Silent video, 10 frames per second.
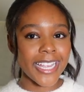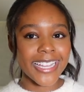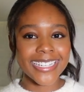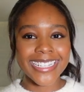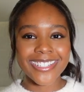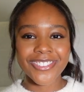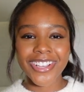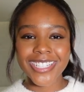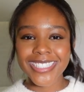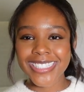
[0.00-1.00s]
and if you
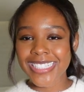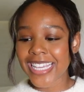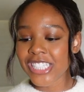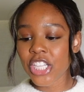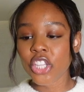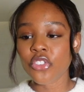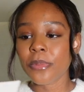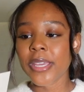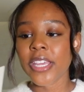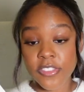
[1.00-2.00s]
guys can see it's a little
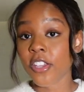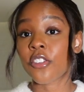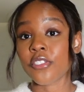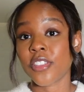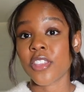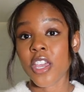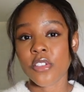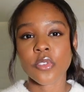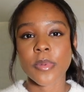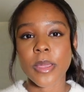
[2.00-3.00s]
bit thicker than the
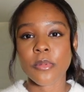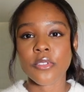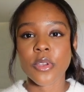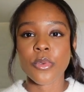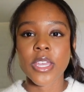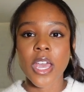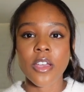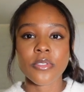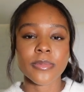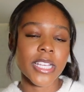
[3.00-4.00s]
other paper that we
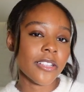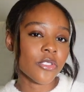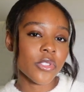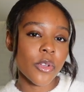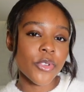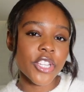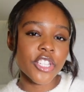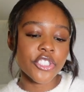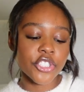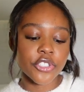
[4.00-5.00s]
got from Zazzle that we
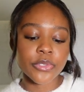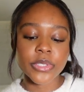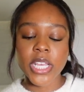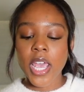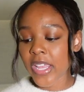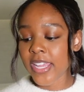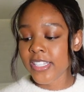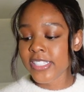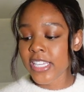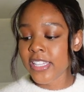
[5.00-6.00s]
didn't choose and
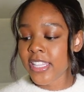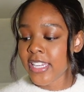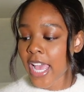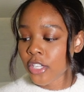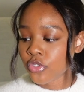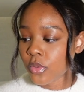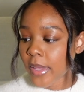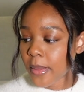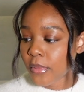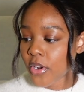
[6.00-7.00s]
it's in the natural
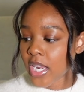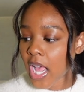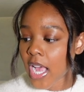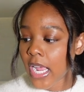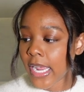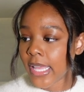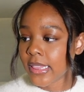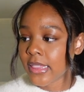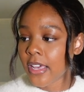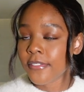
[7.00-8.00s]
paper and I
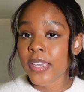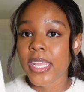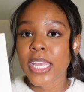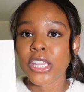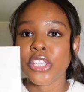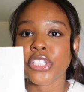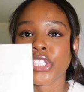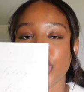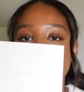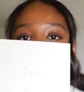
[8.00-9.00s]
love it it looks